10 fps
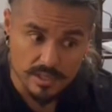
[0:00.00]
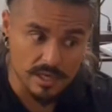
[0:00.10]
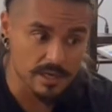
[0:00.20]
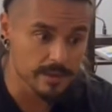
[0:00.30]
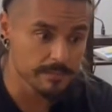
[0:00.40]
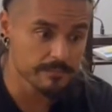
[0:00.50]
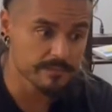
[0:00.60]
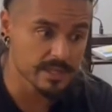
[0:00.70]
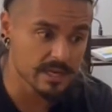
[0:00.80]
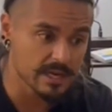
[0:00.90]

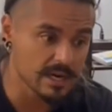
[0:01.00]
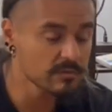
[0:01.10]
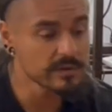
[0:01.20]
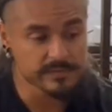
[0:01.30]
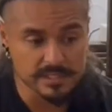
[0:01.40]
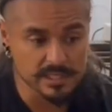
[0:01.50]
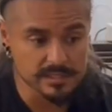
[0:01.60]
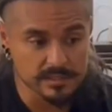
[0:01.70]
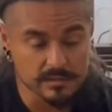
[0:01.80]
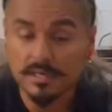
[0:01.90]
How
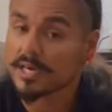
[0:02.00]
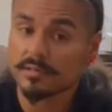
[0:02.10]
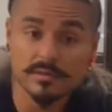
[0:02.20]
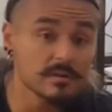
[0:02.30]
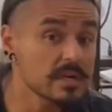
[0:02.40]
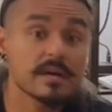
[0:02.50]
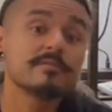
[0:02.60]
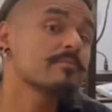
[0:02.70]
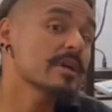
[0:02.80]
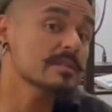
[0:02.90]
emphasized they are, I don't know. I
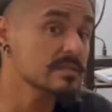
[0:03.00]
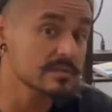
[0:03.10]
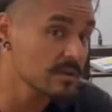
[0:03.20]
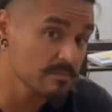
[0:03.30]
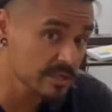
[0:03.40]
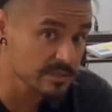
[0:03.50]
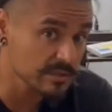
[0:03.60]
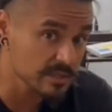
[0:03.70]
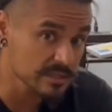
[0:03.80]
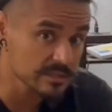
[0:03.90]
haven't practiced all martial
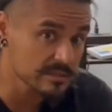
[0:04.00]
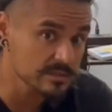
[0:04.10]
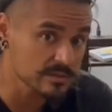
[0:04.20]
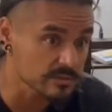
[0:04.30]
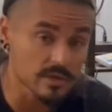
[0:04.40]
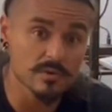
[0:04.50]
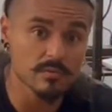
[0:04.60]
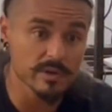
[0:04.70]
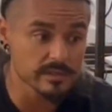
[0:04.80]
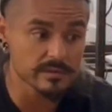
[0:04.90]
arts to know
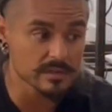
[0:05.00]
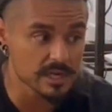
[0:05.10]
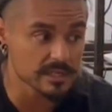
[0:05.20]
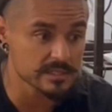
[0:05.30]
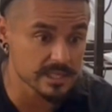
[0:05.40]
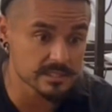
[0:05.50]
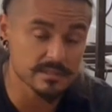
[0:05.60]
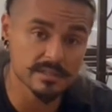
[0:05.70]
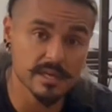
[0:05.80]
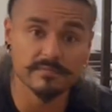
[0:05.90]
whether or not
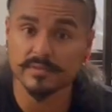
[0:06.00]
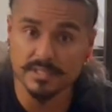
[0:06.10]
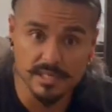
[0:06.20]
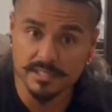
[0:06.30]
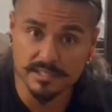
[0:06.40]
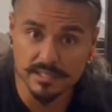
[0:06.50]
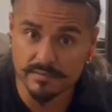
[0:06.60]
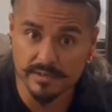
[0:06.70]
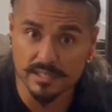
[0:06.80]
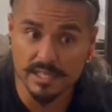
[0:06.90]
that's emphasized in
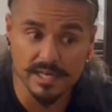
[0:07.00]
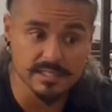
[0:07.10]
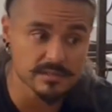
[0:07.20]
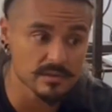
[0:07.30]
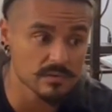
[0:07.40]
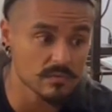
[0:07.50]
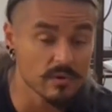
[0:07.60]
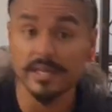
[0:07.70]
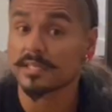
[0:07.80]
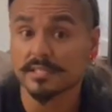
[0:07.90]
every class, or
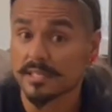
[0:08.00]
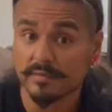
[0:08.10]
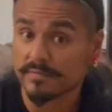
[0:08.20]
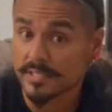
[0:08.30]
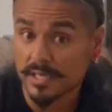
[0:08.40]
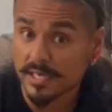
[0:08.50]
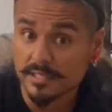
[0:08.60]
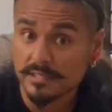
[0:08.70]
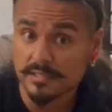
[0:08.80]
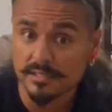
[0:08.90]
when is it
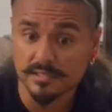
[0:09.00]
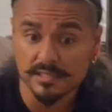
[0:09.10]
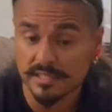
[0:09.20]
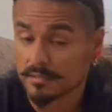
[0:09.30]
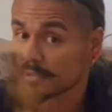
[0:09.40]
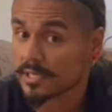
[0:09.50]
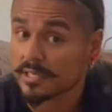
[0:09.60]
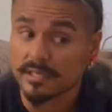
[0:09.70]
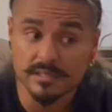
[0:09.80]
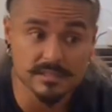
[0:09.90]
emphasized. Is it at the
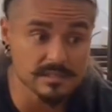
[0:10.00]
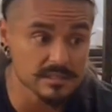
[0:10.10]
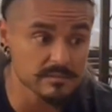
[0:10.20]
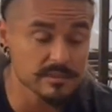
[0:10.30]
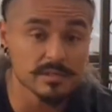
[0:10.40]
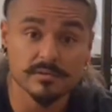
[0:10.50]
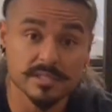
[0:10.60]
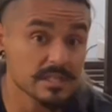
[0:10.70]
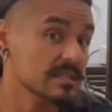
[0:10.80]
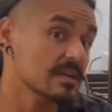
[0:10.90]
beginning? Is it in the middle?
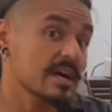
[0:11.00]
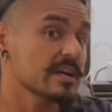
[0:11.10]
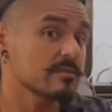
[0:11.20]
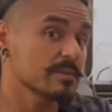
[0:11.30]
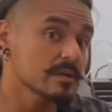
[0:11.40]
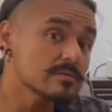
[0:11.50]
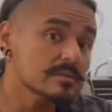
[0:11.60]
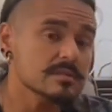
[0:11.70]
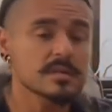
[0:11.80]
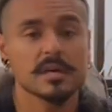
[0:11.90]
Is it at the higher
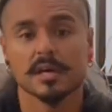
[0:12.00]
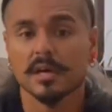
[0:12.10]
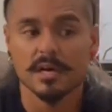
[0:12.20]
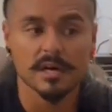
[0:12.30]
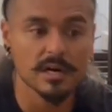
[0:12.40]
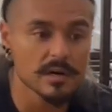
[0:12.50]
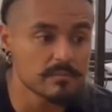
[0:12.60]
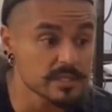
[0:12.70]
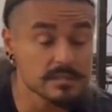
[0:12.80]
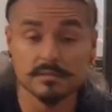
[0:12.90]
belts?
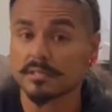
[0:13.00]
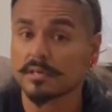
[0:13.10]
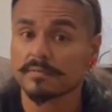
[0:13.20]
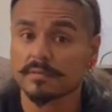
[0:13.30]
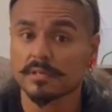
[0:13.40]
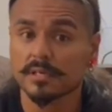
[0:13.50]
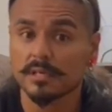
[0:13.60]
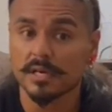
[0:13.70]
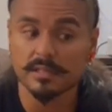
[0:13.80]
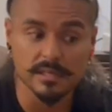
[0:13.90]
But
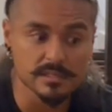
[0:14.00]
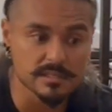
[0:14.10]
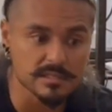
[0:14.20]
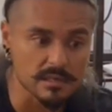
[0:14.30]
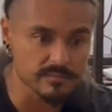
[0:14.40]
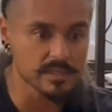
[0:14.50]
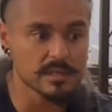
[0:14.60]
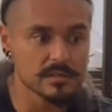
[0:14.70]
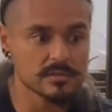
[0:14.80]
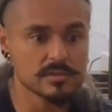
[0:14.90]
definitely I think it's
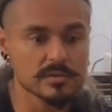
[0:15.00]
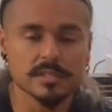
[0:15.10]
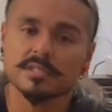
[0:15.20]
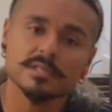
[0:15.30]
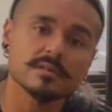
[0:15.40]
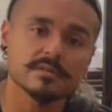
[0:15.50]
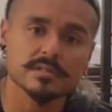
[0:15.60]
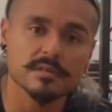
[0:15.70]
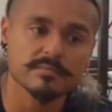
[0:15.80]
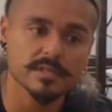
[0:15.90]
something to consider,
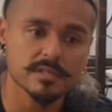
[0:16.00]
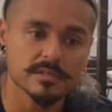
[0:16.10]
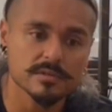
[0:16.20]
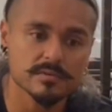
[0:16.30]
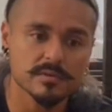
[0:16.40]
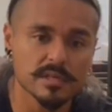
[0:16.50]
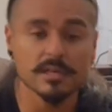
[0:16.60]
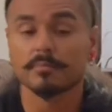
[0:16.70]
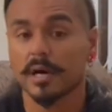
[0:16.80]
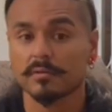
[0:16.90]
something to think
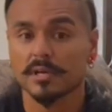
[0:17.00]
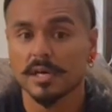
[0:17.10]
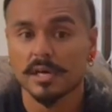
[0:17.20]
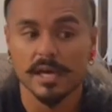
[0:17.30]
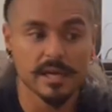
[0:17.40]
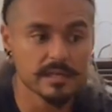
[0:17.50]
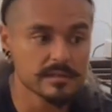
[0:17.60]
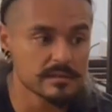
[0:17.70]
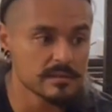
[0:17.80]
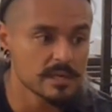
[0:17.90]
about,
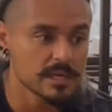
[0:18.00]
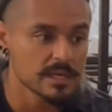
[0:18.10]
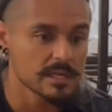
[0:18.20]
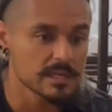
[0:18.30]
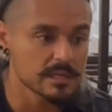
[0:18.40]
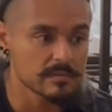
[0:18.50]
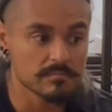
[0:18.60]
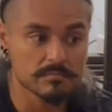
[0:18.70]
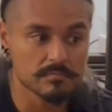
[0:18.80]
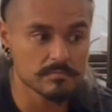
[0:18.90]
and
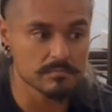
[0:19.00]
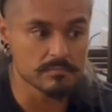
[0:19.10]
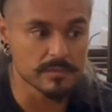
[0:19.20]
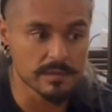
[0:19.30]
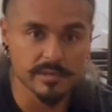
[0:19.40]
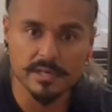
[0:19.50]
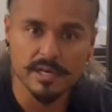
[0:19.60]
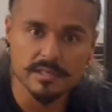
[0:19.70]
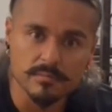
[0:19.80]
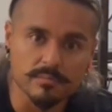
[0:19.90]
maybe
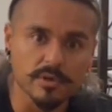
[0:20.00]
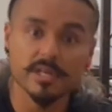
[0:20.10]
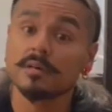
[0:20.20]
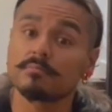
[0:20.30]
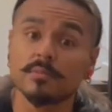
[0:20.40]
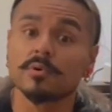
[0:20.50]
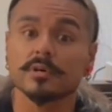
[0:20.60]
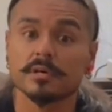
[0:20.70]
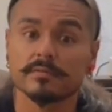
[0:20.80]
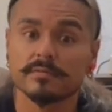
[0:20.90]
kind of bring up more
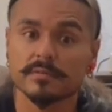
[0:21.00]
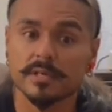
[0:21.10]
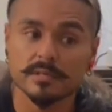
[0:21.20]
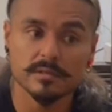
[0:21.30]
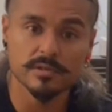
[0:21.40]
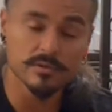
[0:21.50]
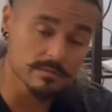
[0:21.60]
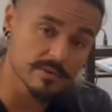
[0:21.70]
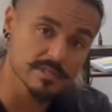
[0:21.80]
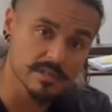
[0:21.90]
of in your
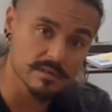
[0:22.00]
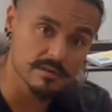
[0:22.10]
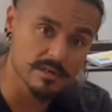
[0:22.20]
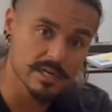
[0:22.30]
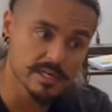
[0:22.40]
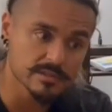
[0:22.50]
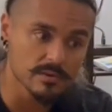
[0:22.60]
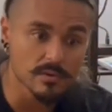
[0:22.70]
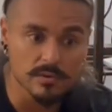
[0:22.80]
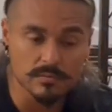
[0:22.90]
particular class,
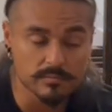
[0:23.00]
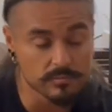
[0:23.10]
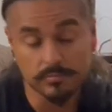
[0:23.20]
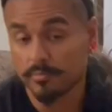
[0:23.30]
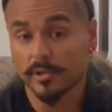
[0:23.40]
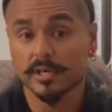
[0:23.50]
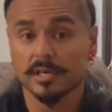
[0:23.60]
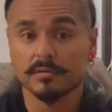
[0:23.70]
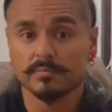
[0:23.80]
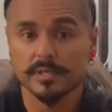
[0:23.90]
or bring
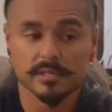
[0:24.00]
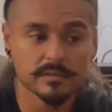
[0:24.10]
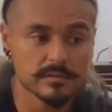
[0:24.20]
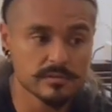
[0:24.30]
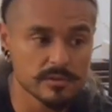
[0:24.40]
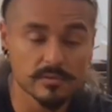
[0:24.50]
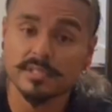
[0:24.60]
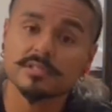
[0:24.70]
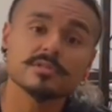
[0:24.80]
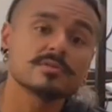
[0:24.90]
up in you
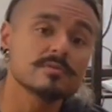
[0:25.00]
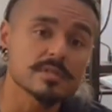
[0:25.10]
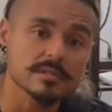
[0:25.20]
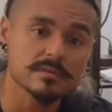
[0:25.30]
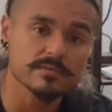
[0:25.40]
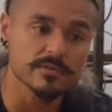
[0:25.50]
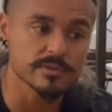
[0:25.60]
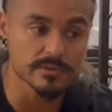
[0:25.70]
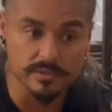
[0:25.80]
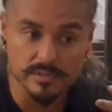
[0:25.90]
as a student, for
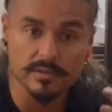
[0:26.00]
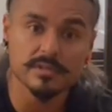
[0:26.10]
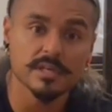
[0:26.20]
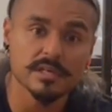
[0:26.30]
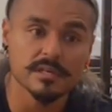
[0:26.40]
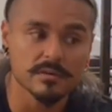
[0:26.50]
you to start thinking,